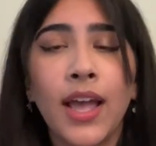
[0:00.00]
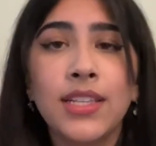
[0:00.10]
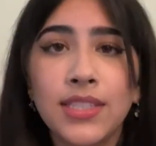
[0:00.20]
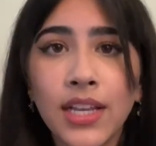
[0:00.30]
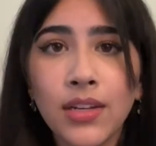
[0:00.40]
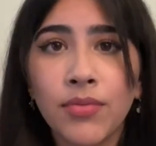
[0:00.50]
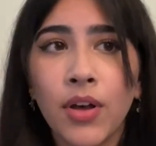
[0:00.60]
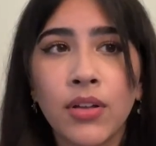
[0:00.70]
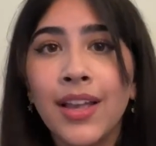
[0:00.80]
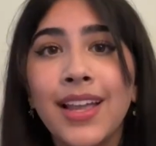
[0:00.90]
And second of
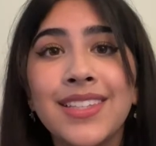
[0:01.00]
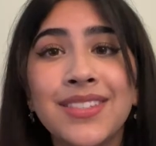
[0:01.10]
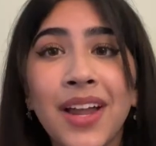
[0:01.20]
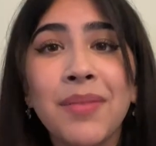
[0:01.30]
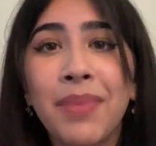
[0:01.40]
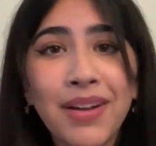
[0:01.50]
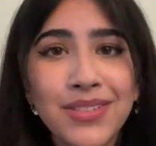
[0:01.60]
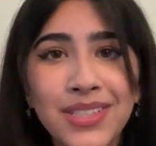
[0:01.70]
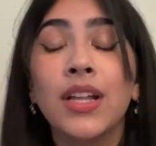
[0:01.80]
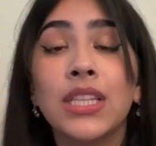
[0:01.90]
all, it's not about you.